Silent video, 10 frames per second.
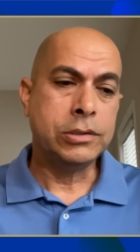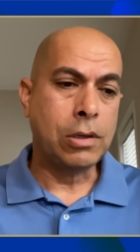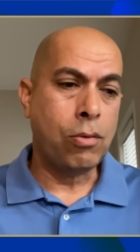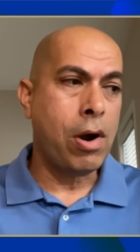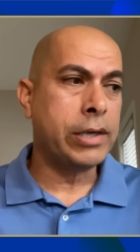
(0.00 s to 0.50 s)

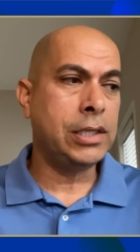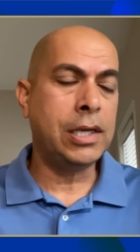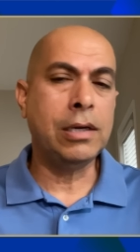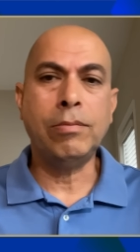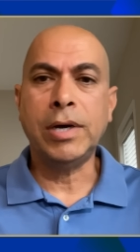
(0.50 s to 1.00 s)
So I walked
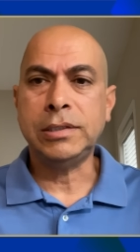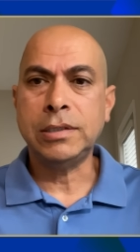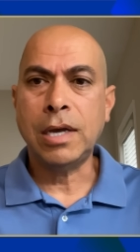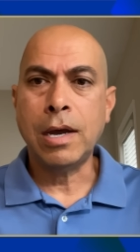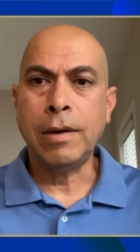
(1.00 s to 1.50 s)
in,
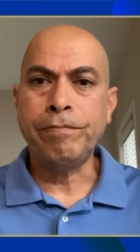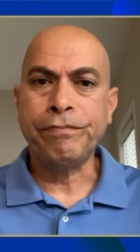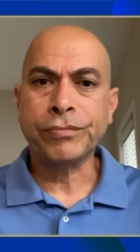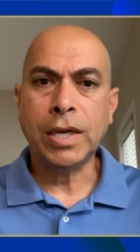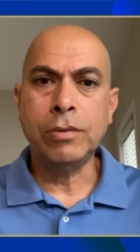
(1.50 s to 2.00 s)
but
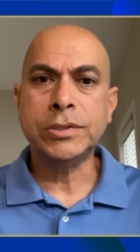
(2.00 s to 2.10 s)
it